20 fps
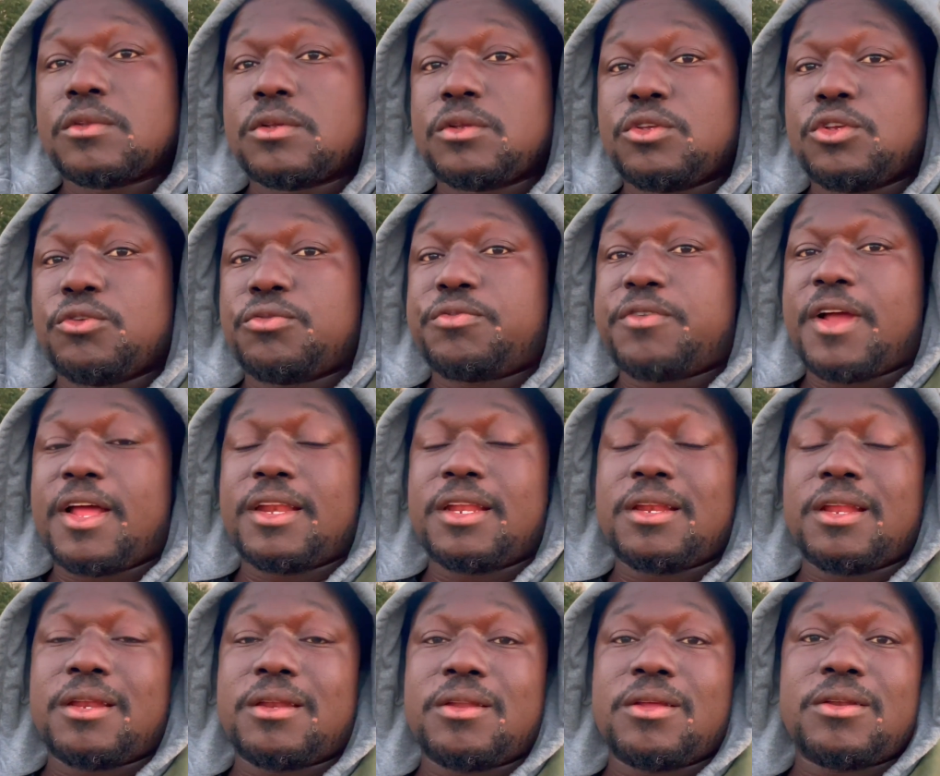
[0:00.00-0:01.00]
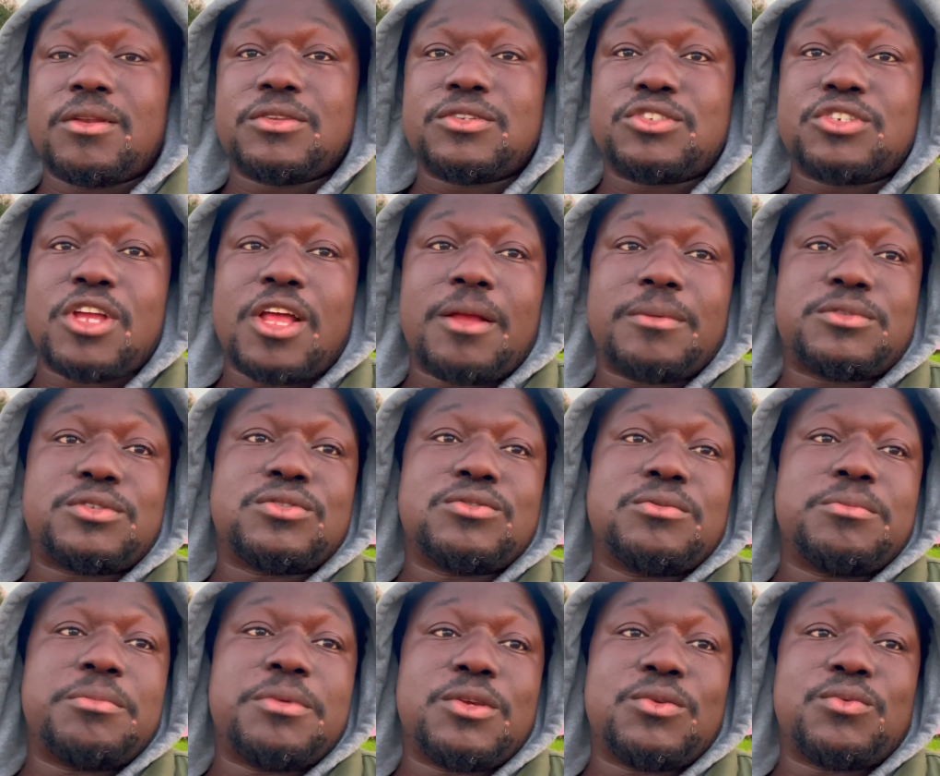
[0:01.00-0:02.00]
You finding another job
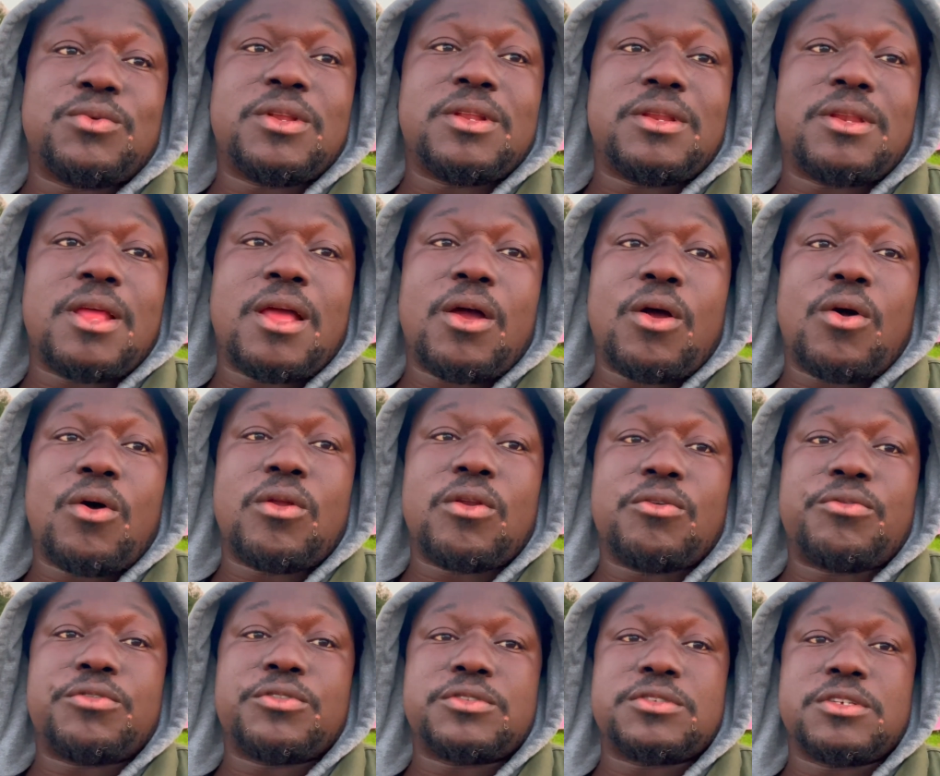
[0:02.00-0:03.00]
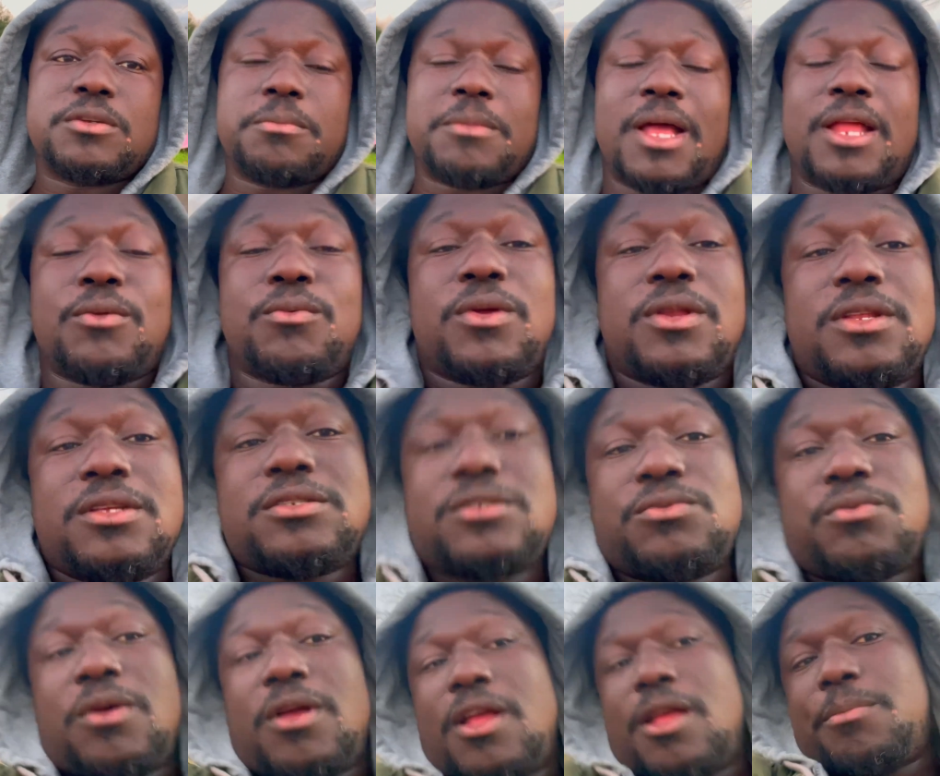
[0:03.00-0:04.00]
shouldn't be really that hard for you. By the way, this is
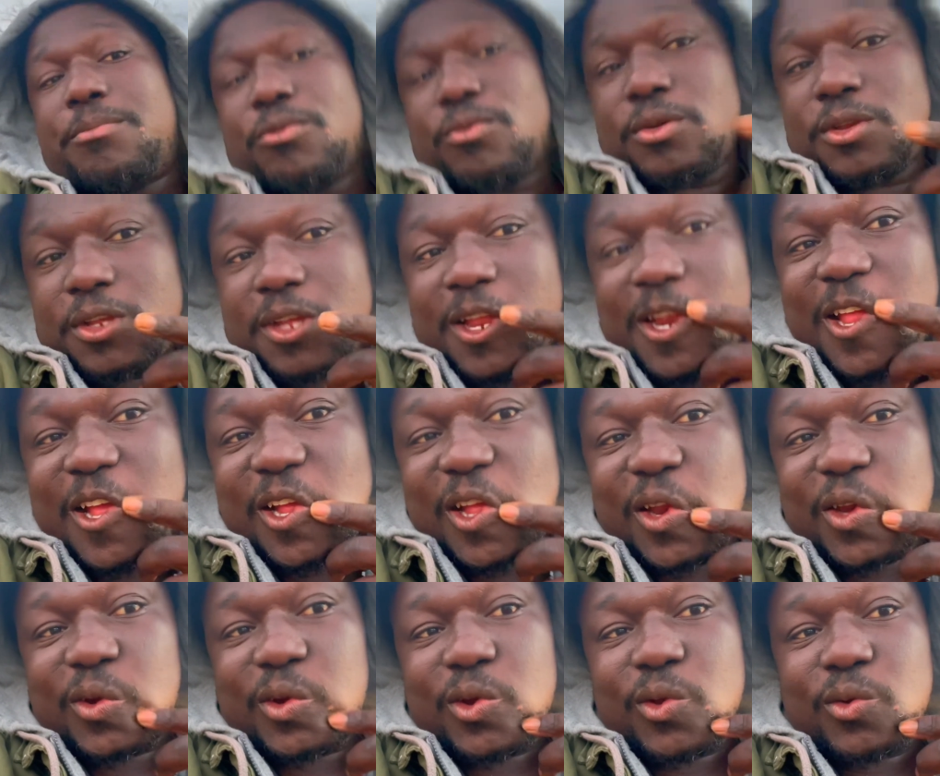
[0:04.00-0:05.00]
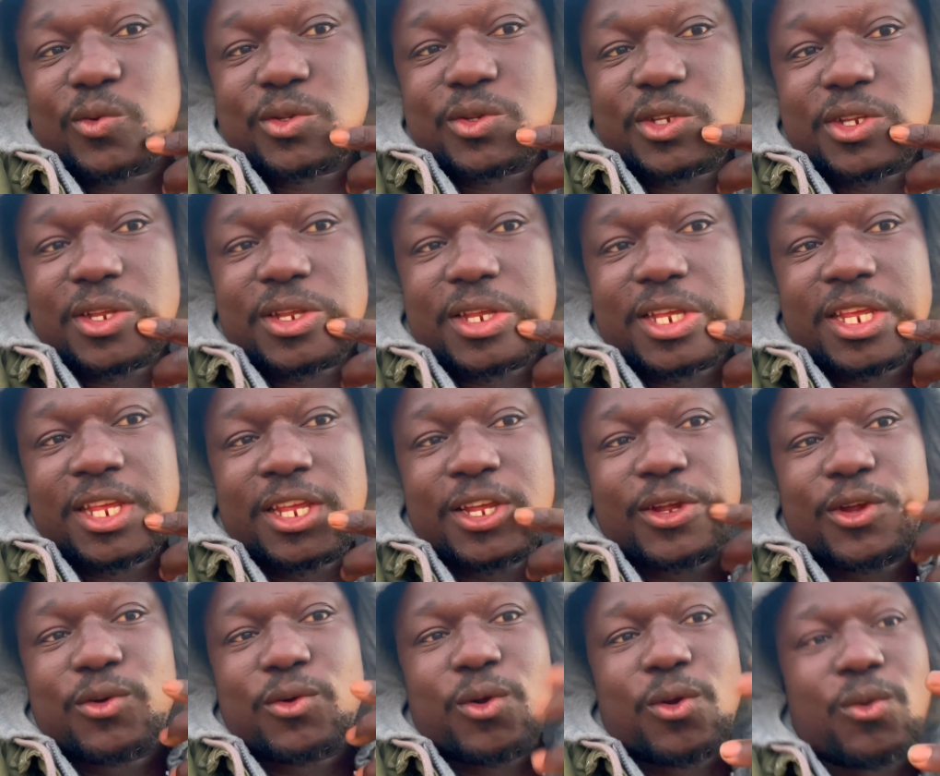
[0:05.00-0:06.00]
what happened when you get like those
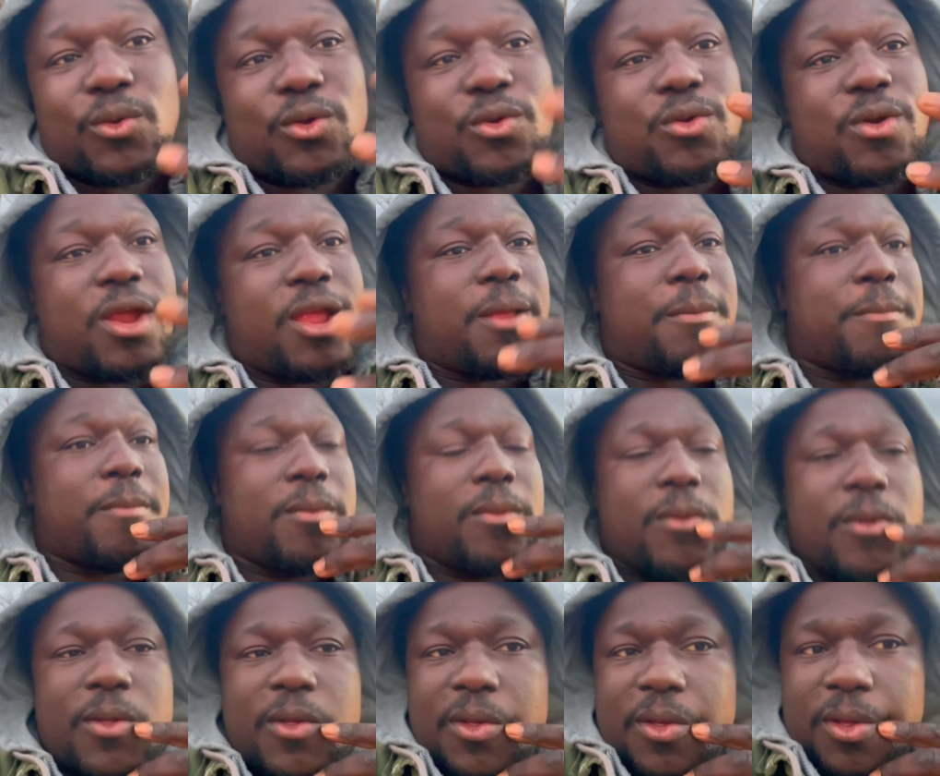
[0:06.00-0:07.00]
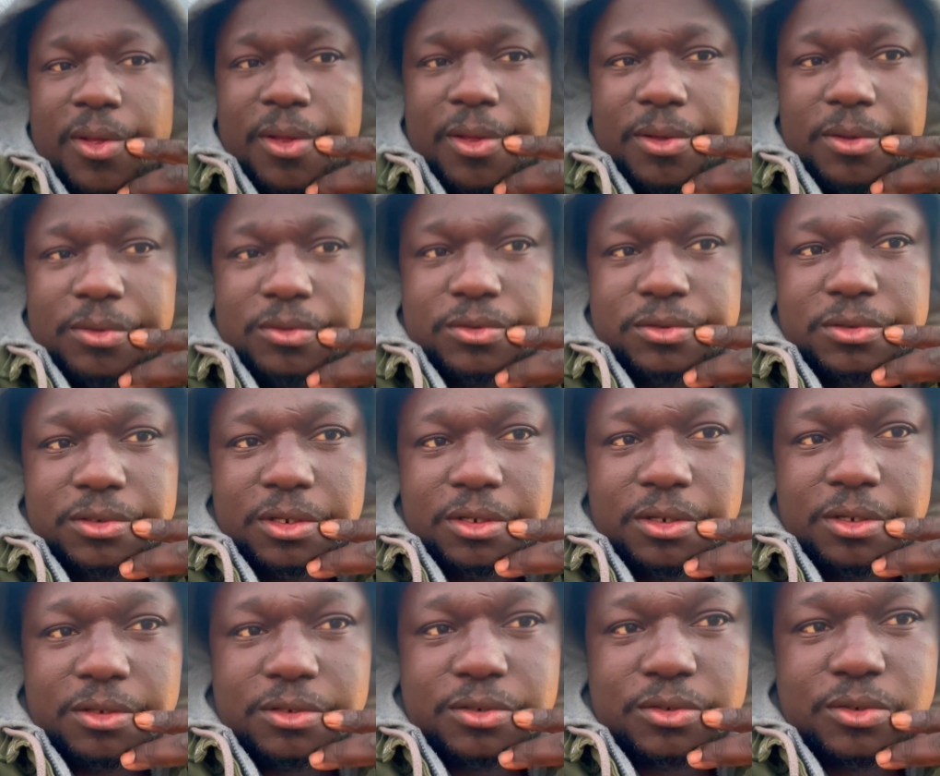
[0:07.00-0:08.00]
ingrown crap. Oh
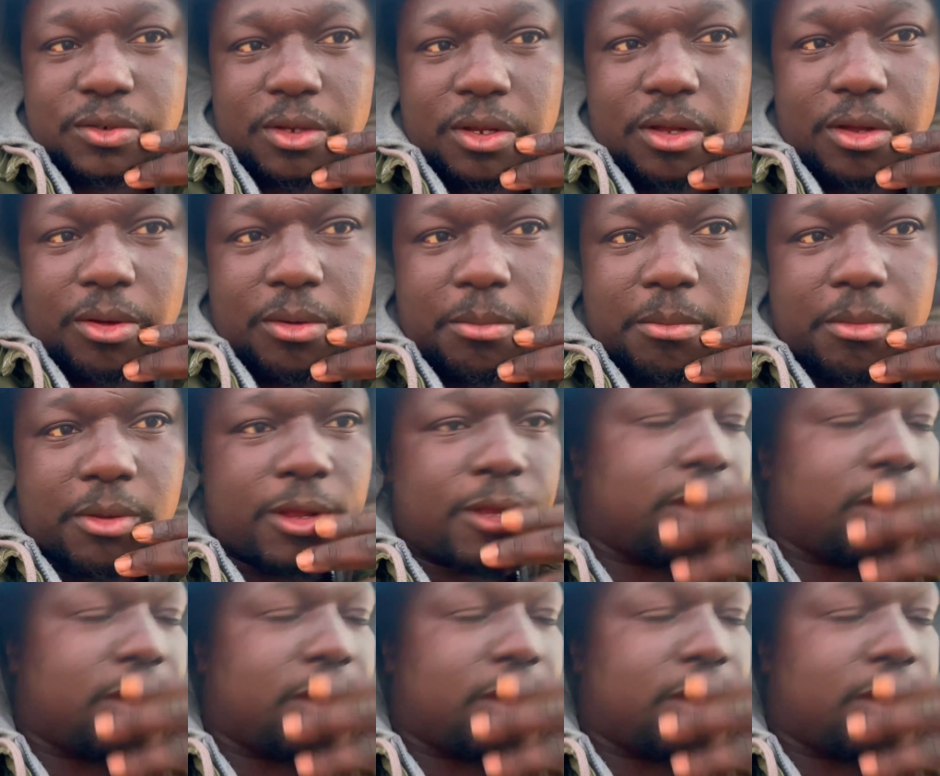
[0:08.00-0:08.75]
shit, oh my